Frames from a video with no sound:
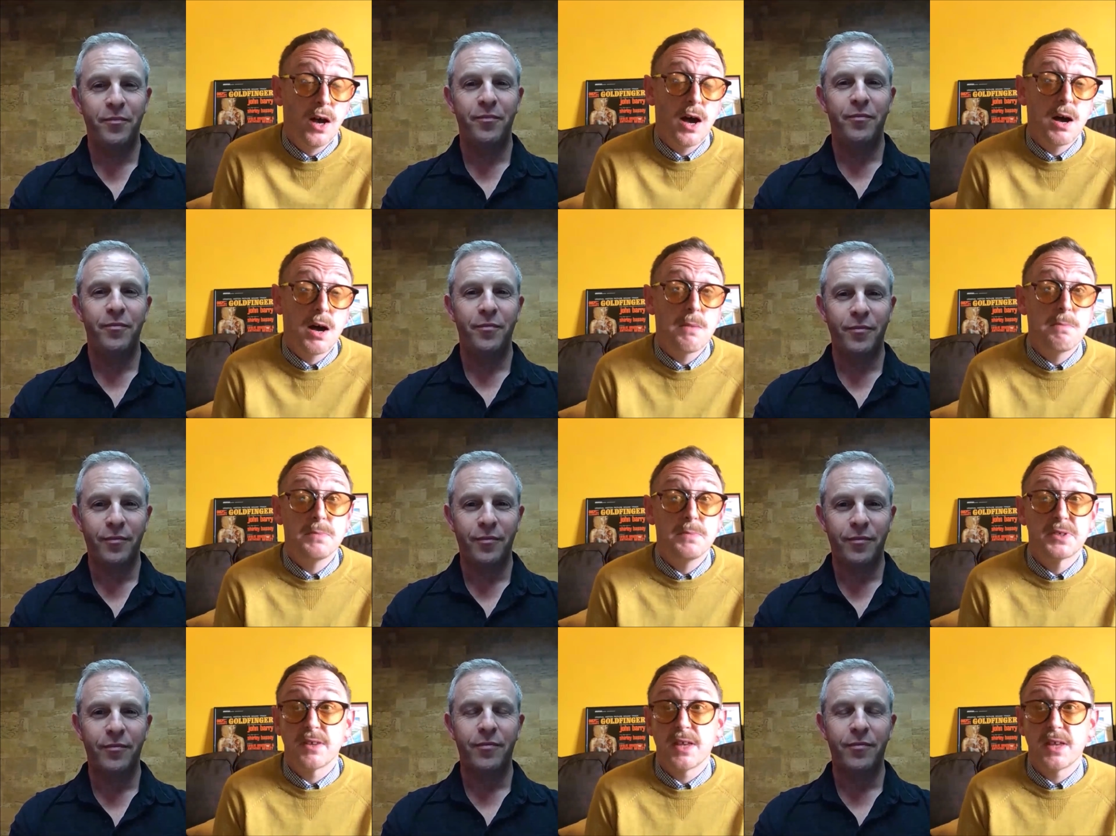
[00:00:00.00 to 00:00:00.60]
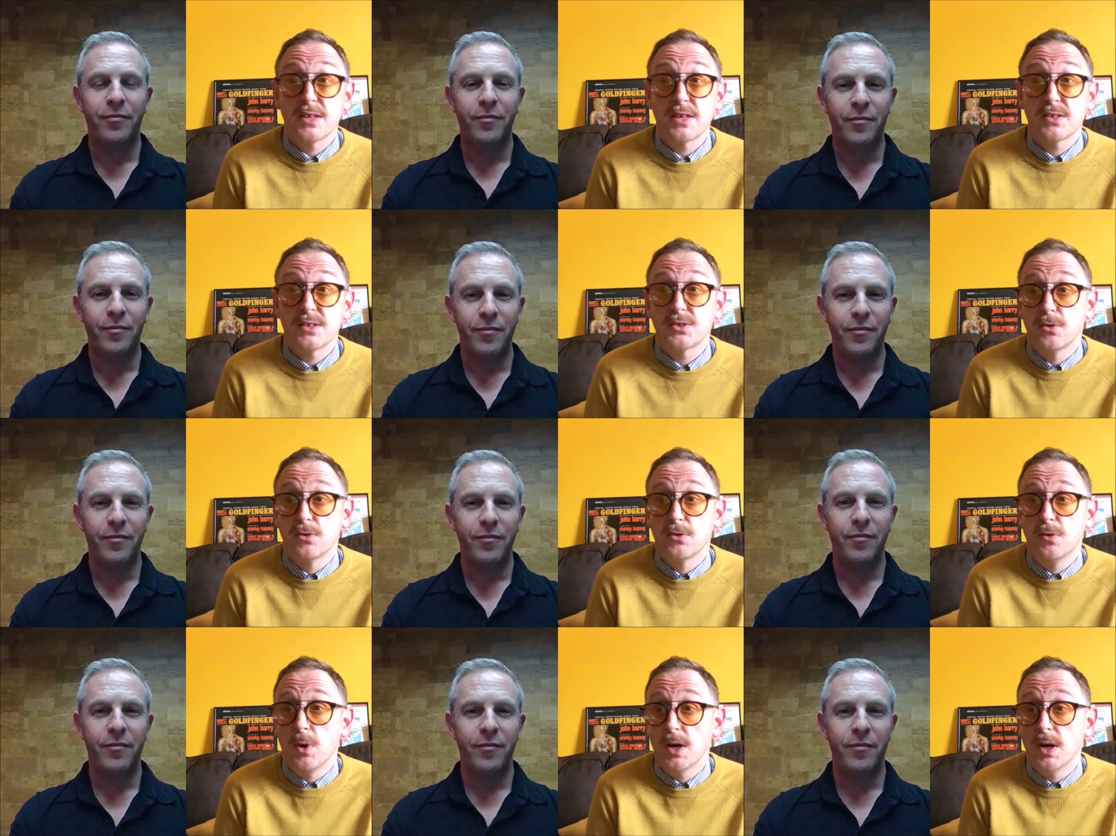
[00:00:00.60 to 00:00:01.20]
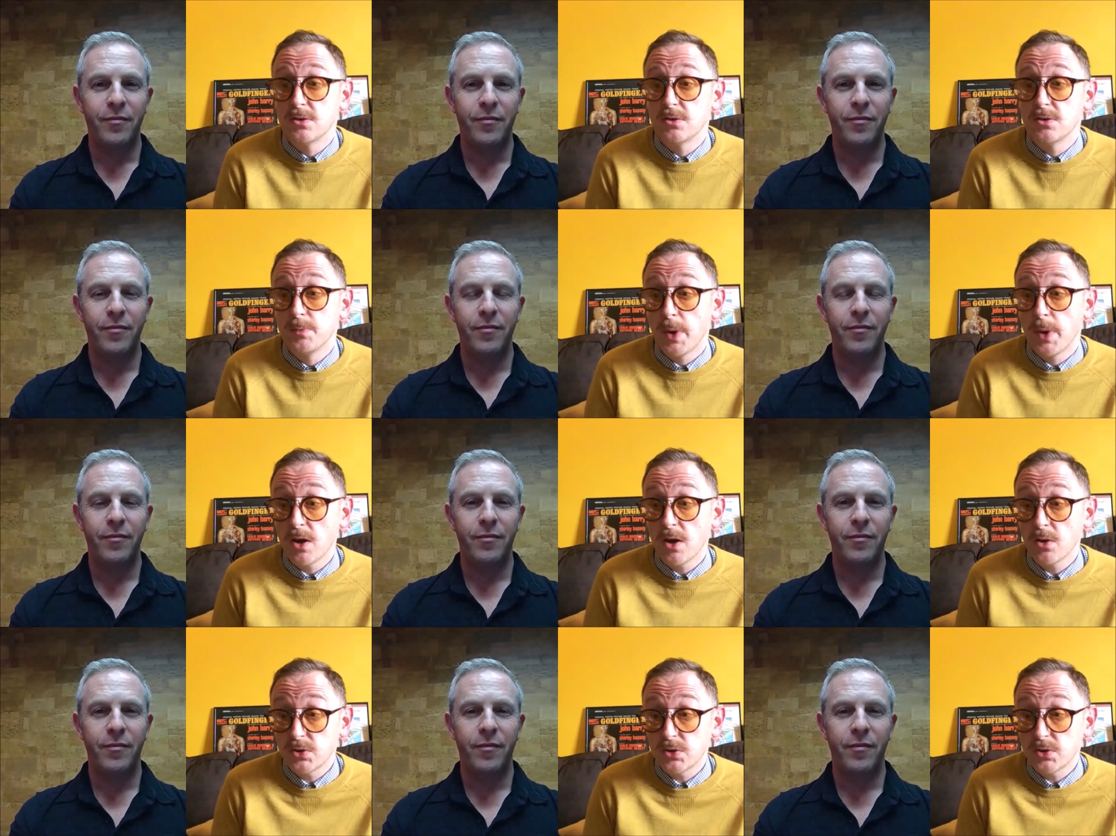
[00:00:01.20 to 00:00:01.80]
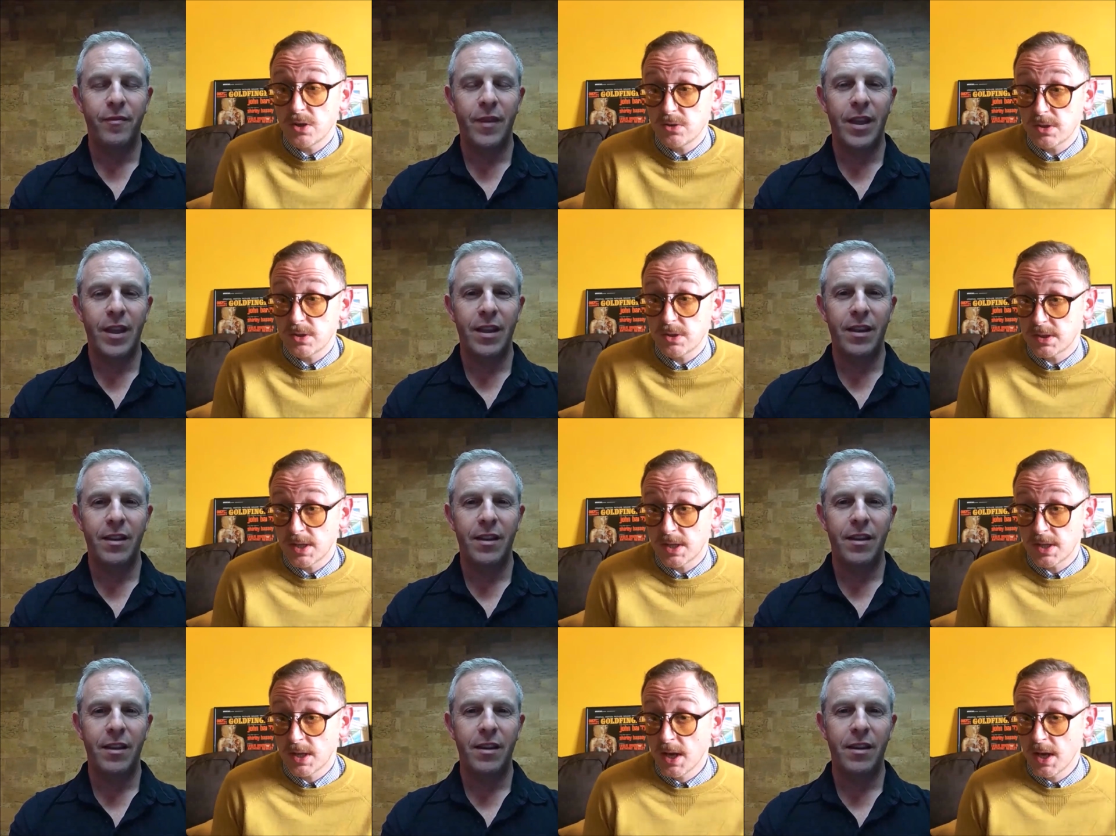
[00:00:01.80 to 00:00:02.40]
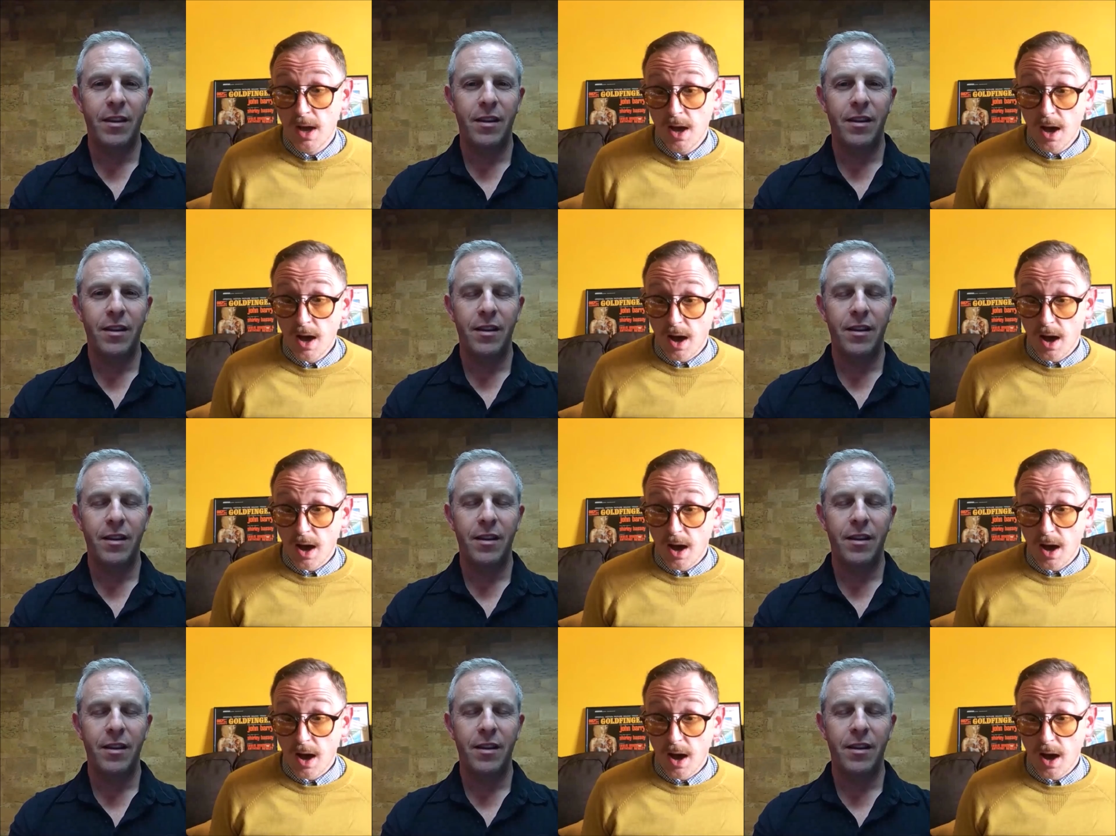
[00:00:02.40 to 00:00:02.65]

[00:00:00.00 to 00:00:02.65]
Speaker 1: Um, so that's sort of what I do. But I also just